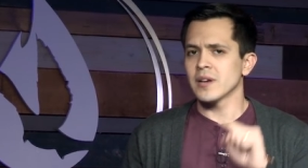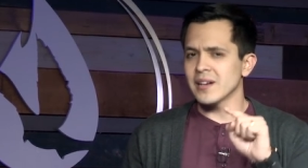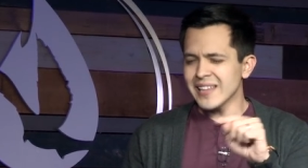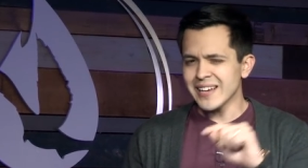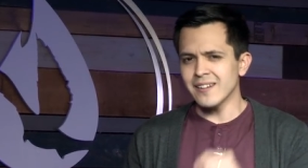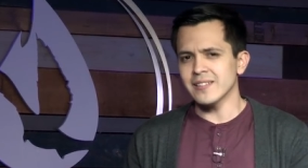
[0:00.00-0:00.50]

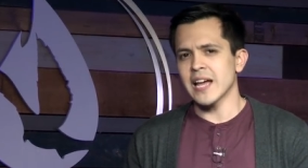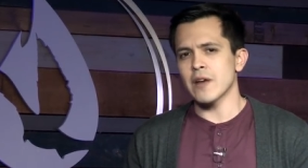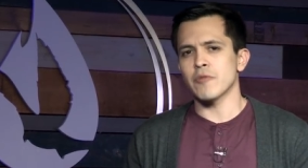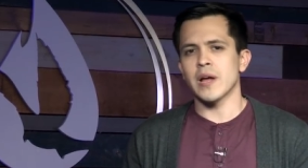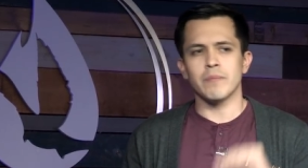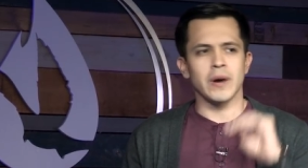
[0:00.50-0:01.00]
Click on that
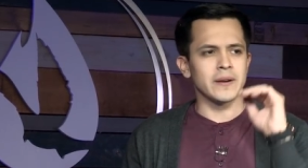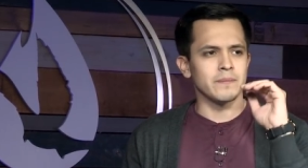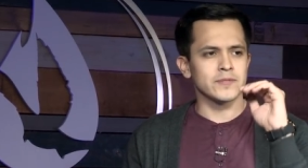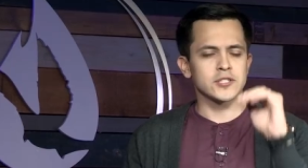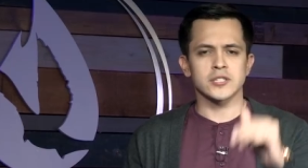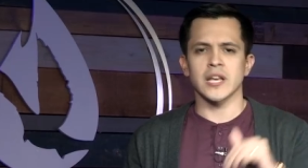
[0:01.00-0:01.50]
red
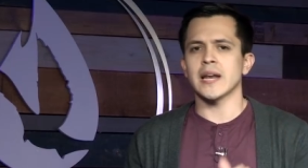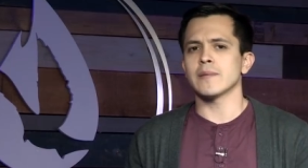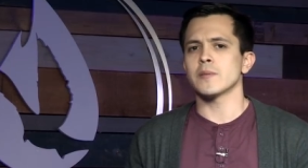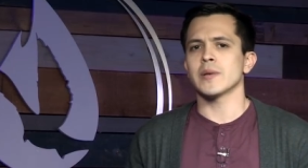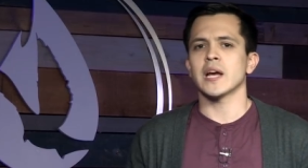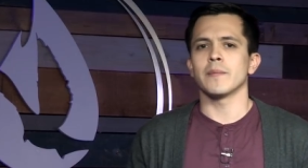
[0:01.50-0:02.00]
button, sign up
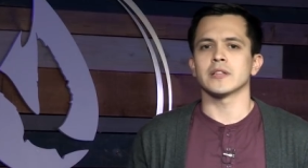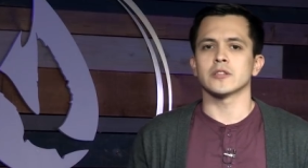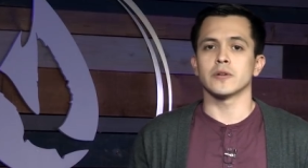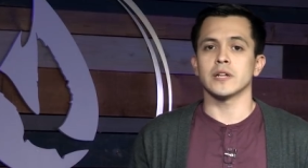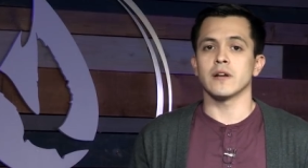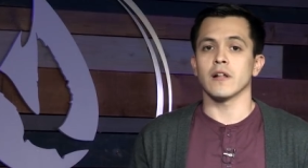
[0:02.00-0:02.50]
to become a
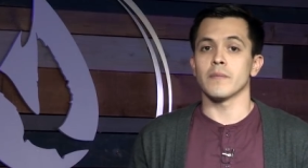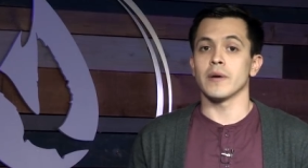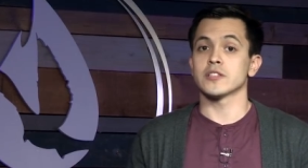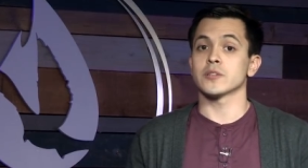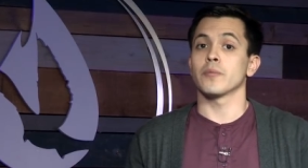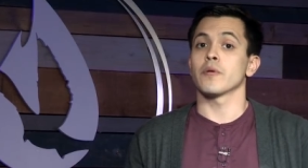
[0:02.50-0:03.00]
$30 a
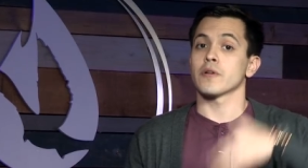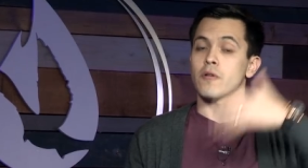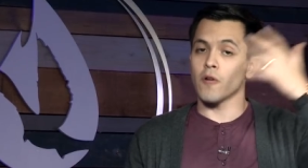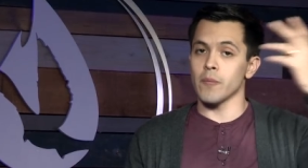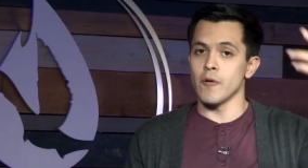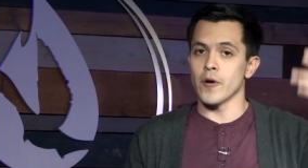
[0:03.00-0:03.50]
month supporter
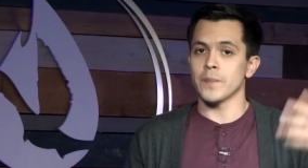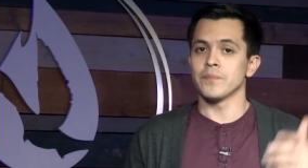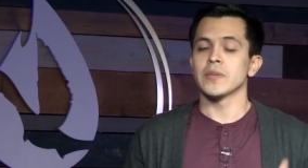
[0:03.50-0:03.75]
or more.